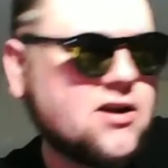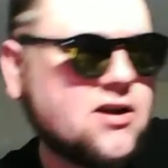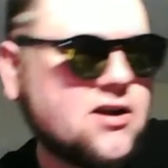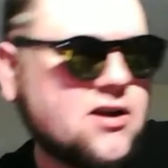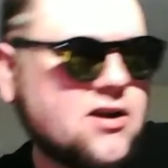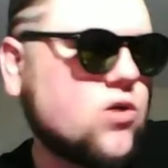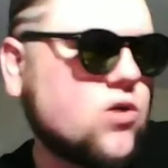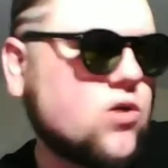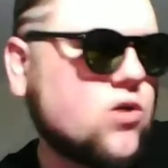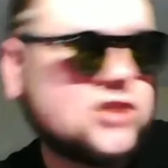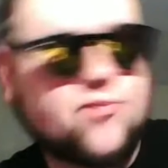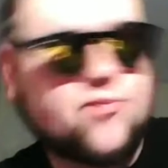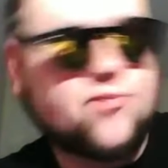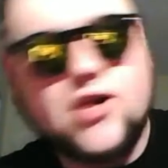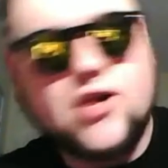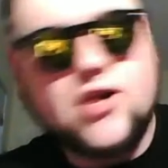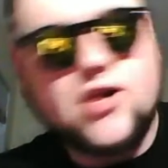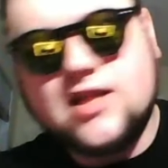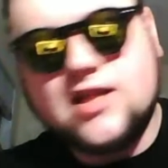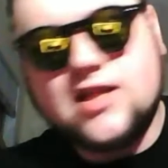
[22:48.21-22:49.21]
while
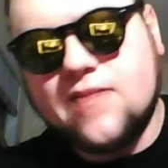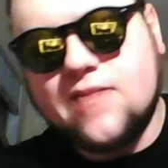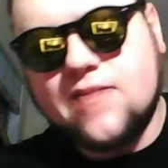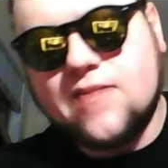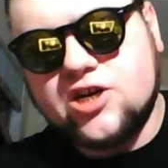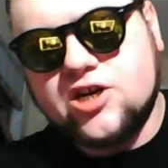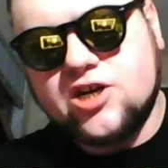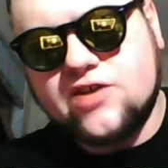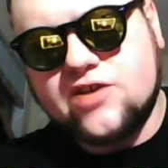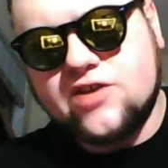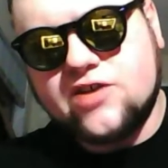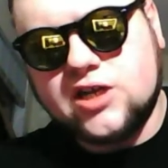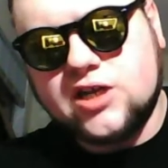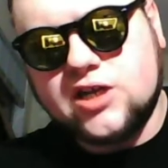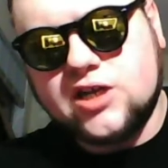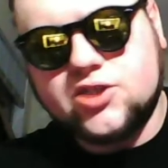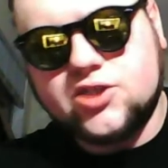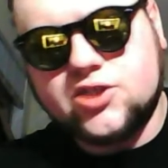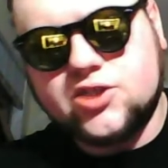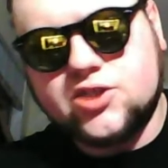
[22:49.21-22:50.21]
exploiting labor in another
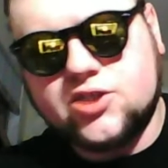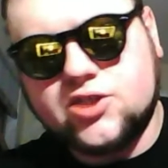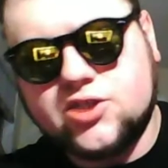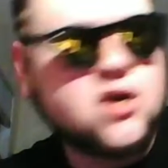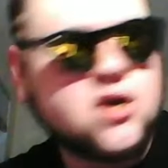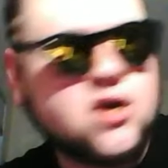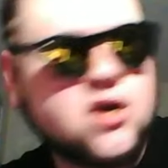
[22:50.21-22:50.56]
country,